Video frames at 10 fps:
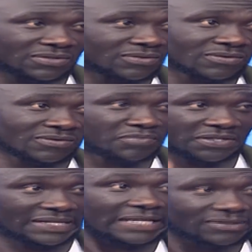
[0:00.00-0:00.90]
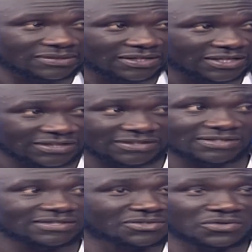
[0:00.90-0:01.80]
to business,
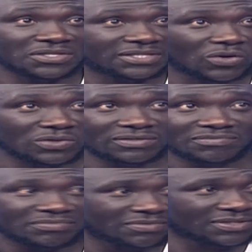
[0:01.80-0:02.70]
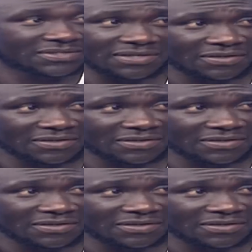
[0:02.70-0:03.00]
you know, in town. It's,